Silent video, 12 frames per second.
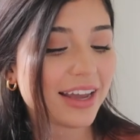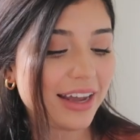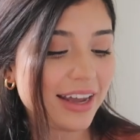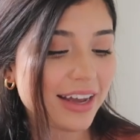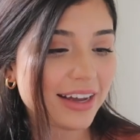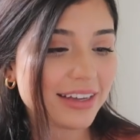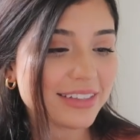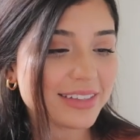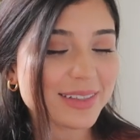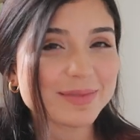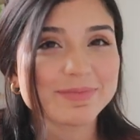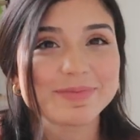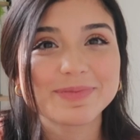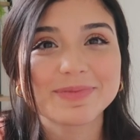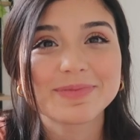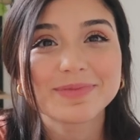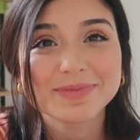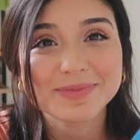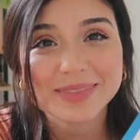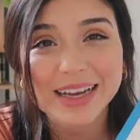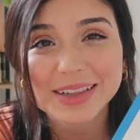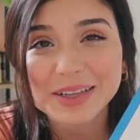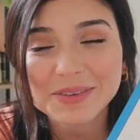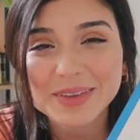And
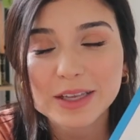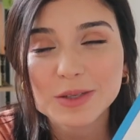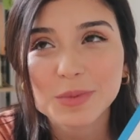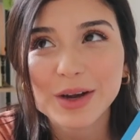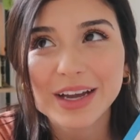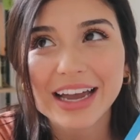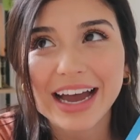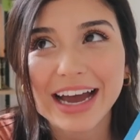I love this book.